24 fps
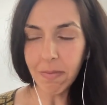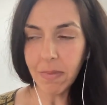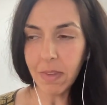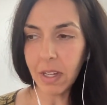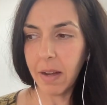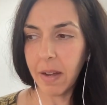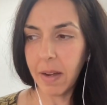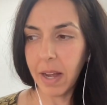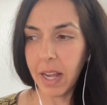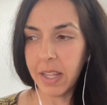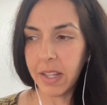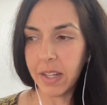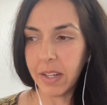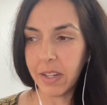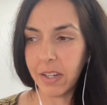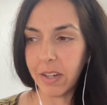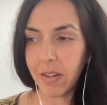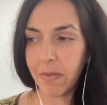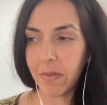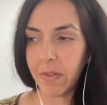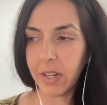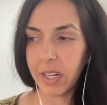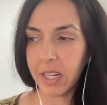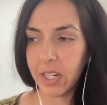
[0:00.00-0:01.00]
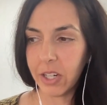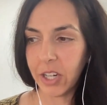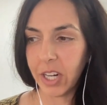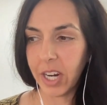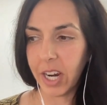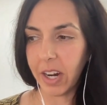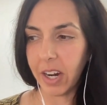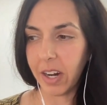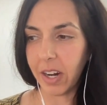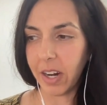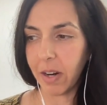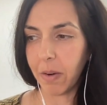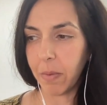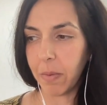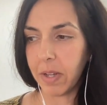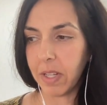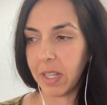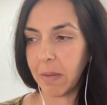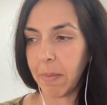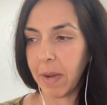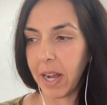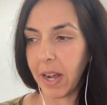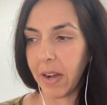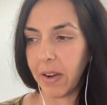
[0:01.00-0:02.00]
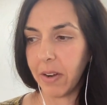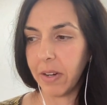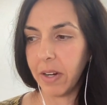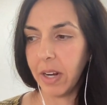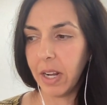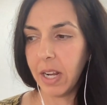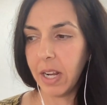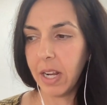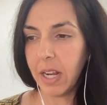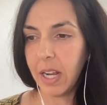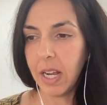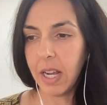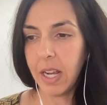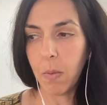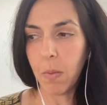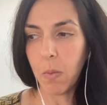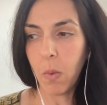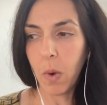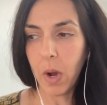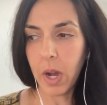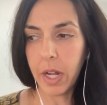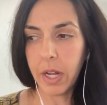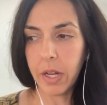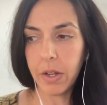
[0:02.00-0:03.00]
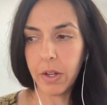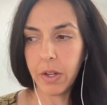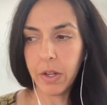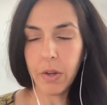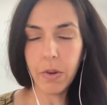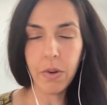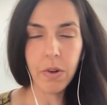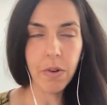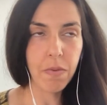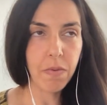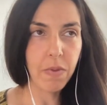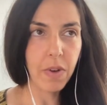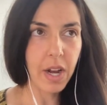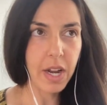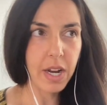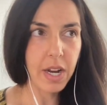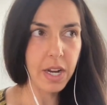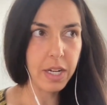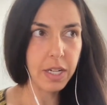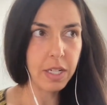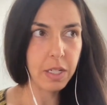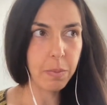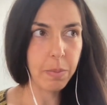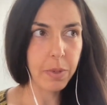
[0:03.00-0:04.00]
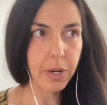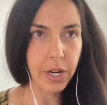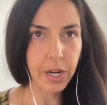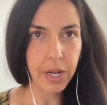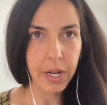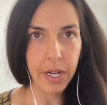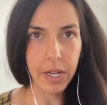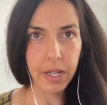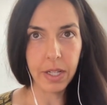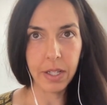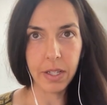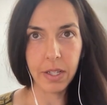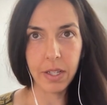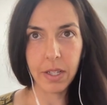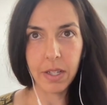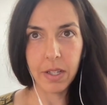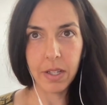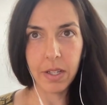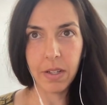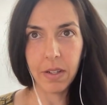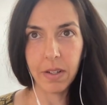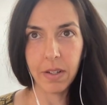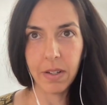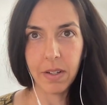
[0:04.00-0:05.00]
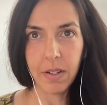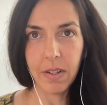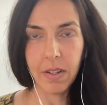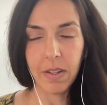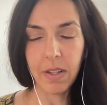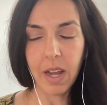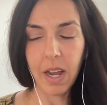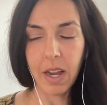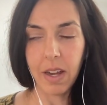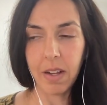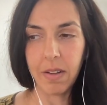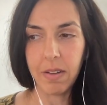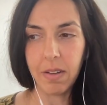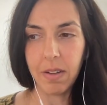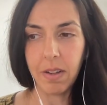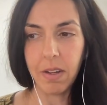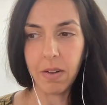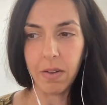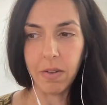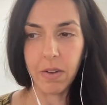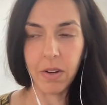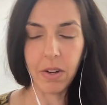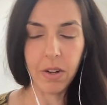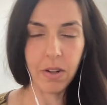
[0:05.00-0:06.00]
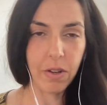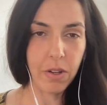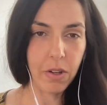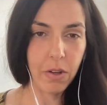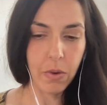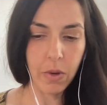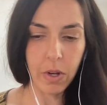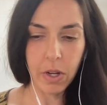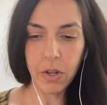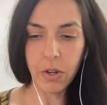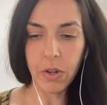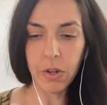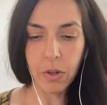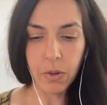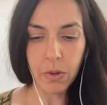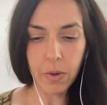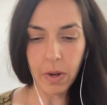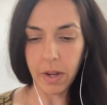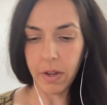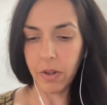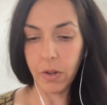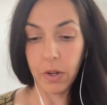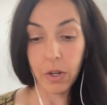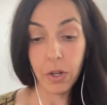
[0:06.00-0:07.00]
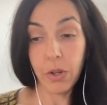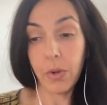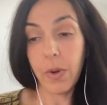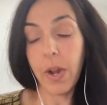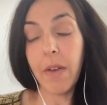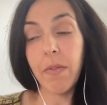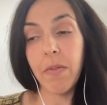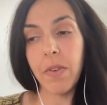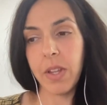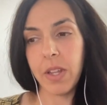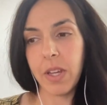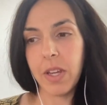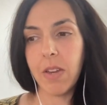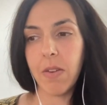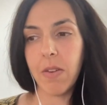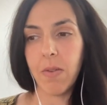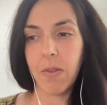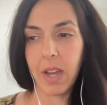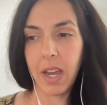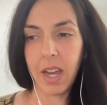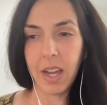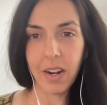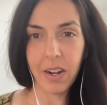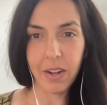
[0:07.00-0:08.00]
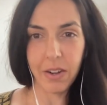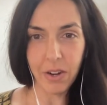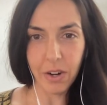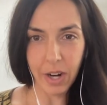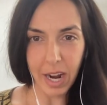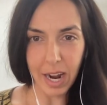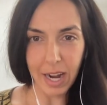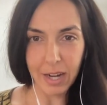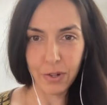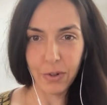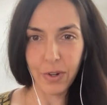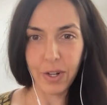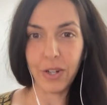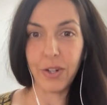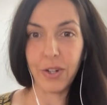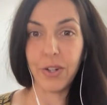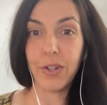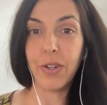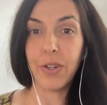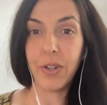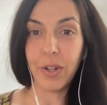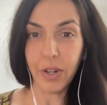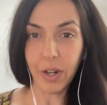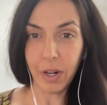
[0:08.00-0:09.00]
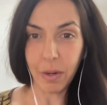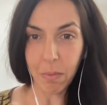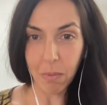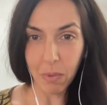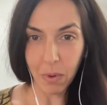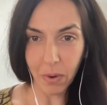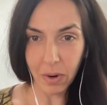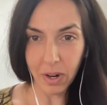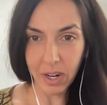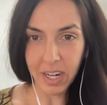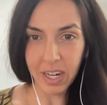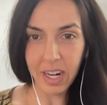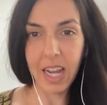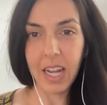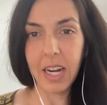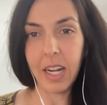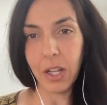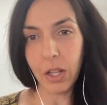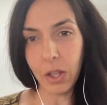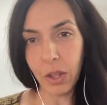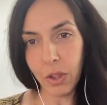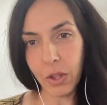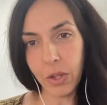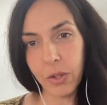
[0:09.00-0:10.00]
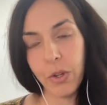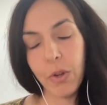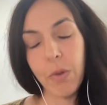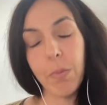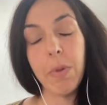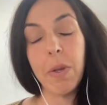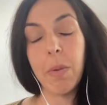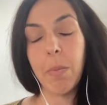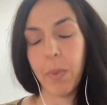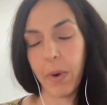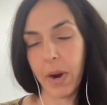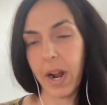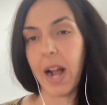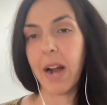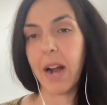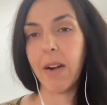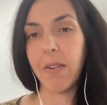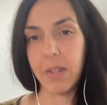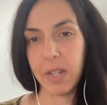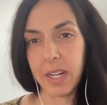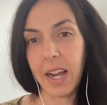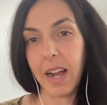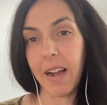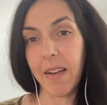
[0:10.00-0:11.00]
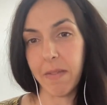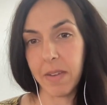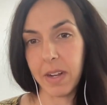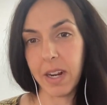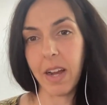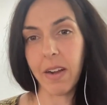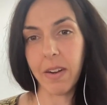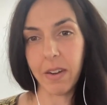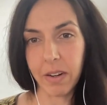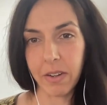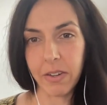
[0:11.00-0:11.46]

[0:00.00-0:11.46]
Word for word: And the differentiator was about one unified experience that you know you're you can do you can do everything you can on your cash register and more and it you'd be proud to have it out on